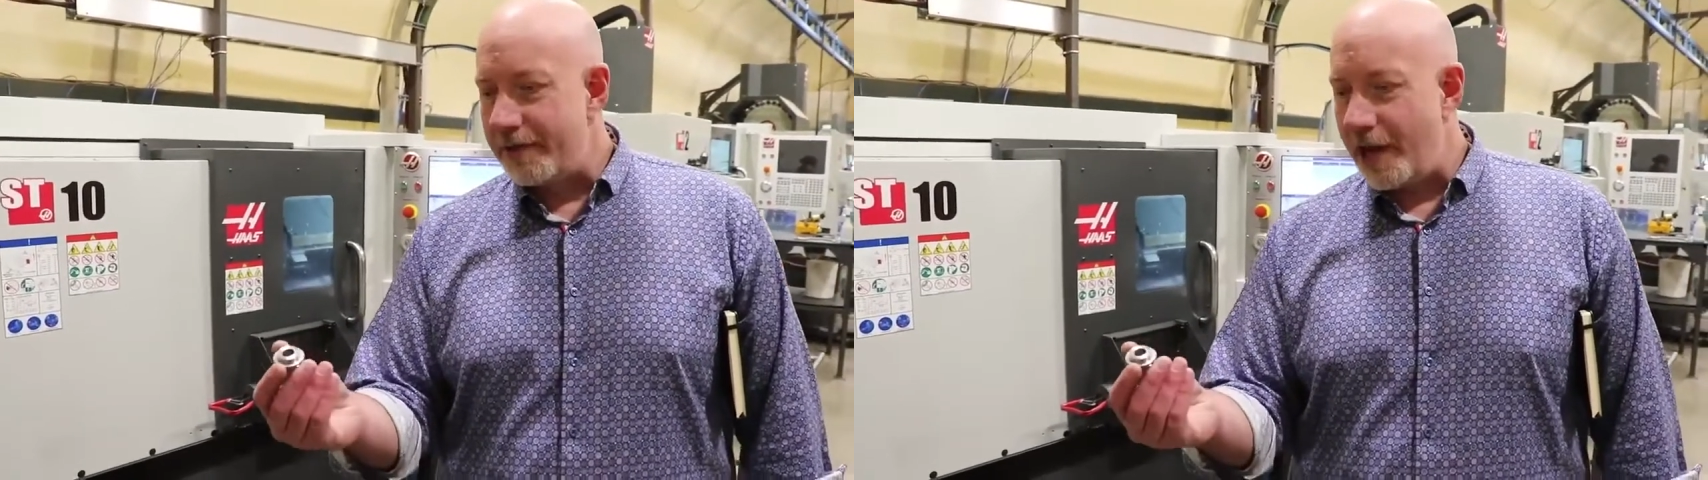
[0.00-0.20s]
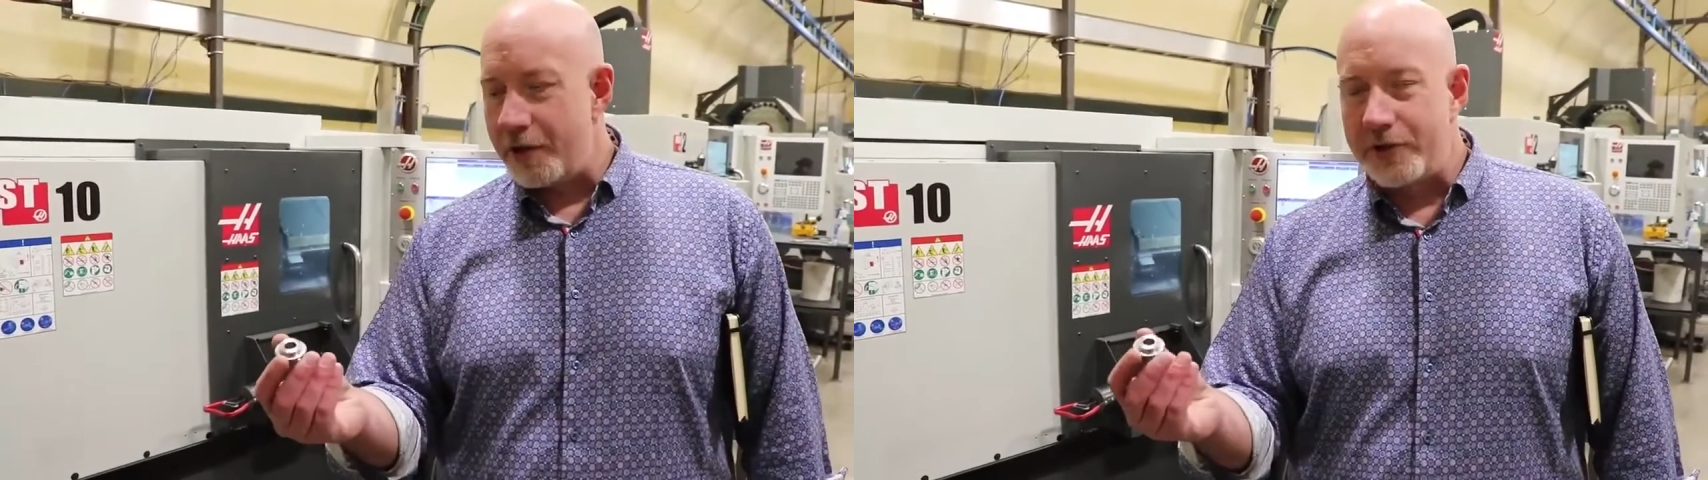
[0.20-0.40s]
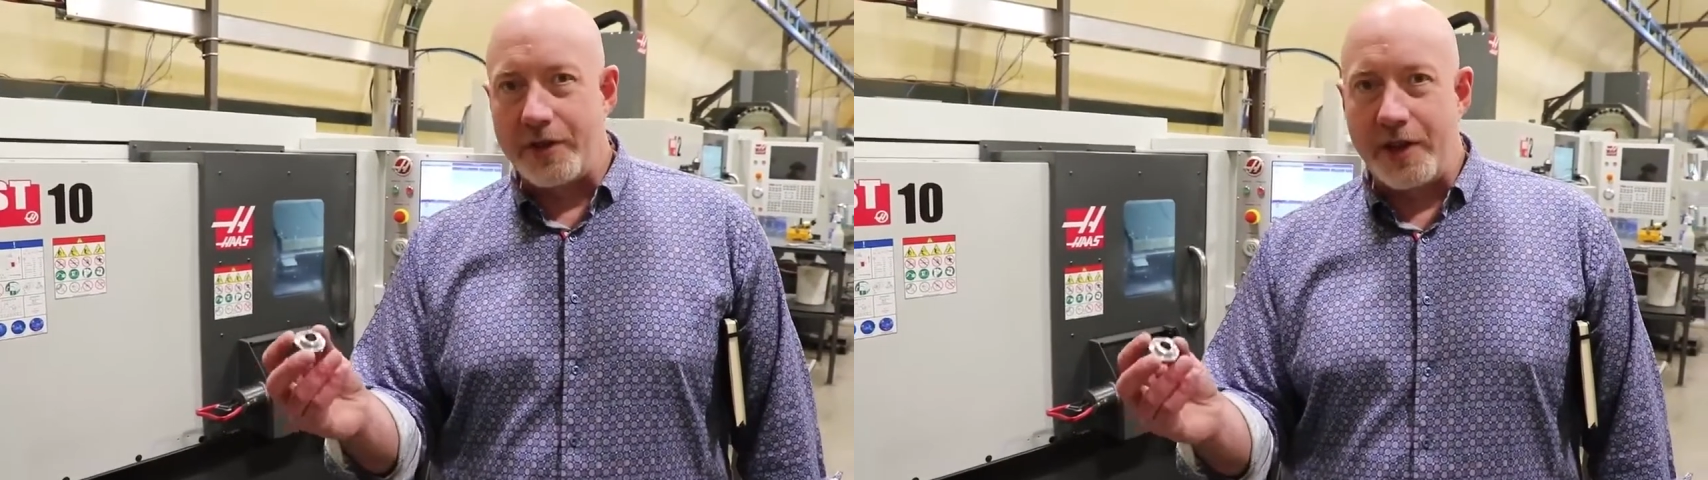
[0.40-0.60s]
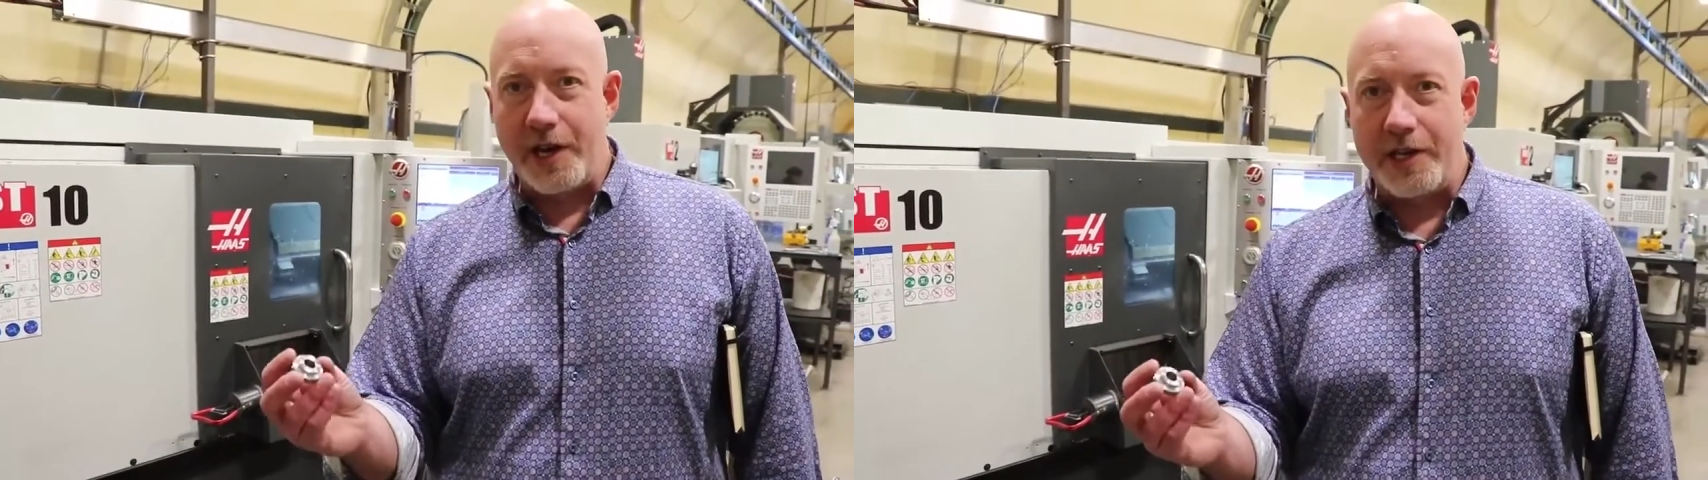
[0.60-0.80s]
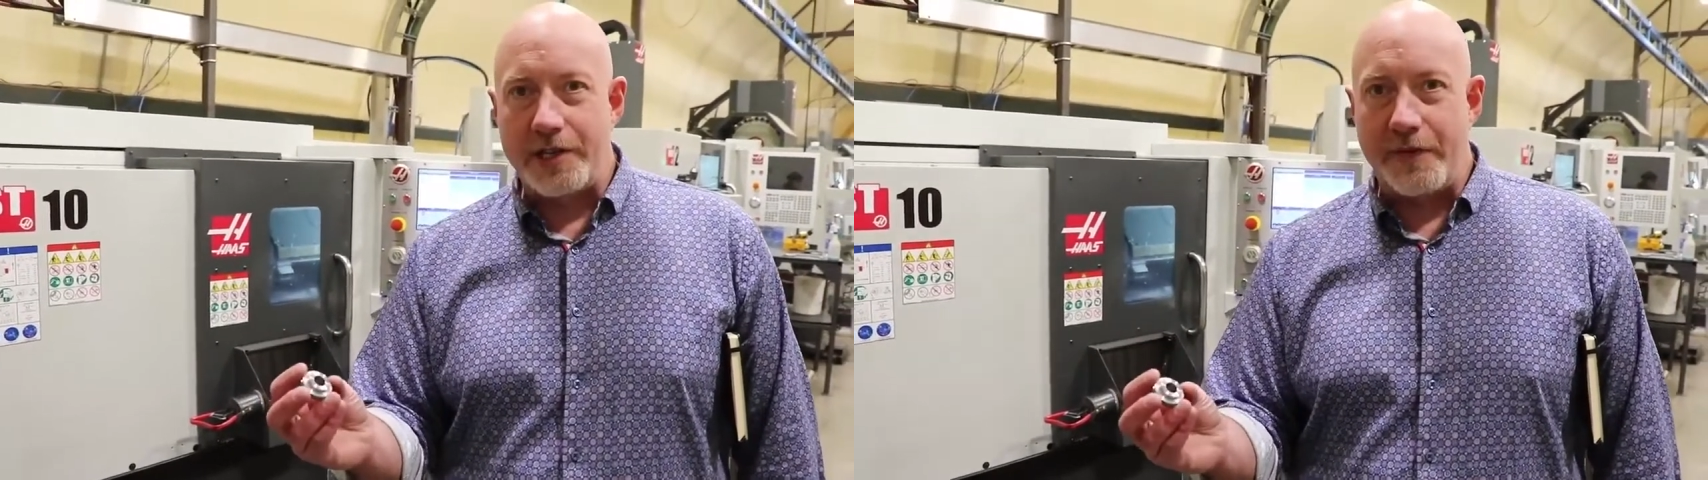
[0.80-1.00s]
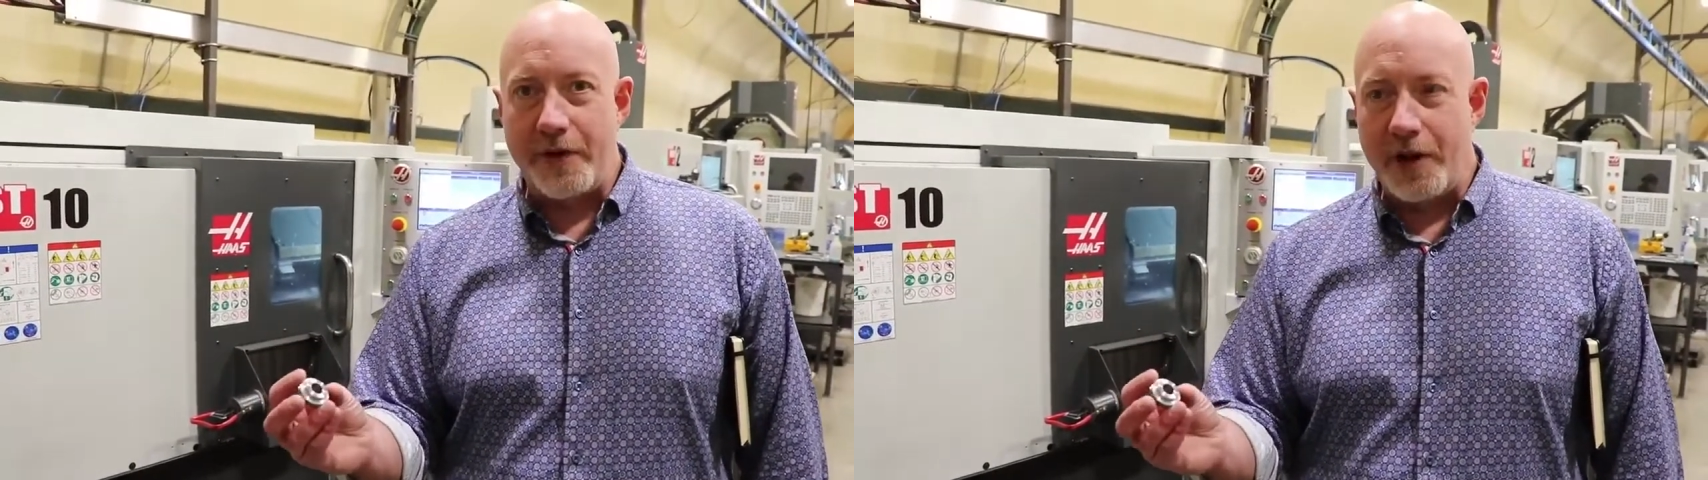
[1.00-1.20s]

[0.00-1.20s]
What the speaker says: thousands of these every